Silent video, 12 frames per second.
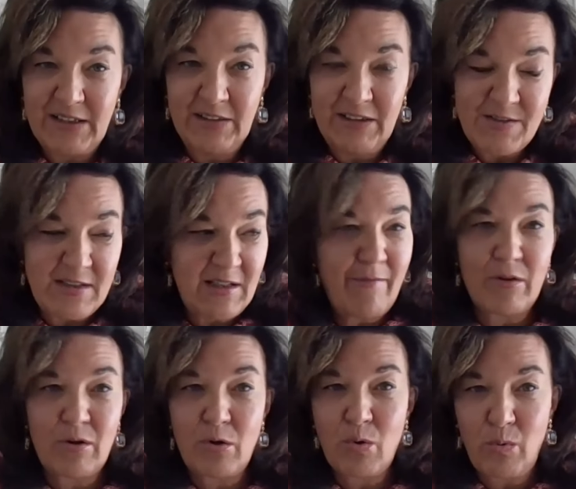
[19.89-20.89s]
in this
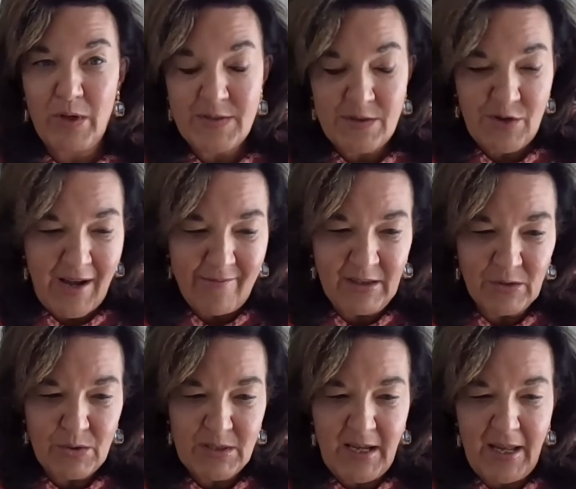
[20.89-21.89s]
endeavor, who is traveling
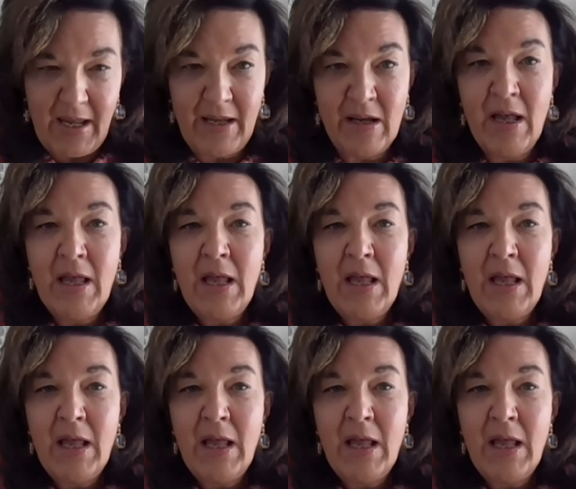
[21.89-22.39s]
today.